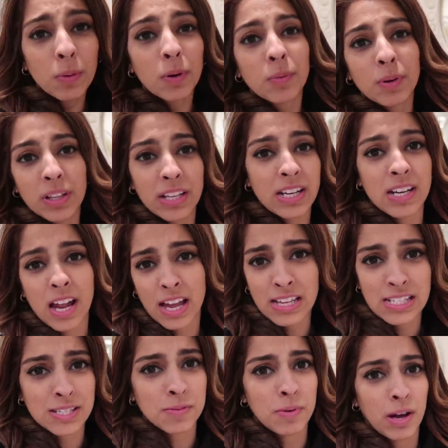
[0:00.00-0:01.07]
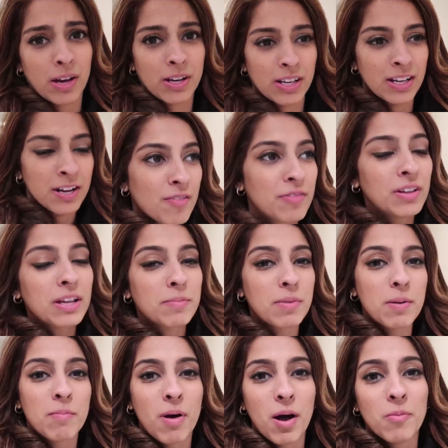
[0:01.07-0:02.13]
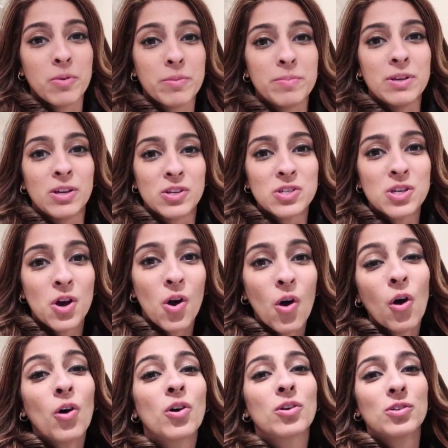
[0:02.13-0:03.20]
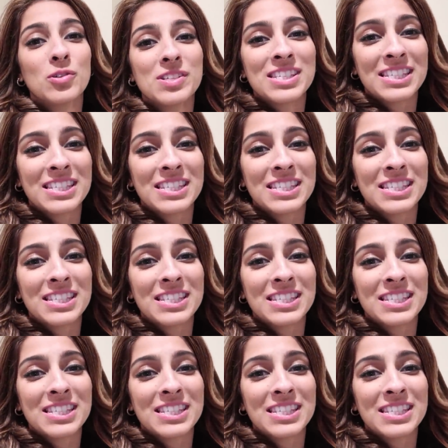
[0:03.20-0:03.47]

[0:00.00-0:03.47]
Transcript: They were really nice about it. I feel like my mom would be a total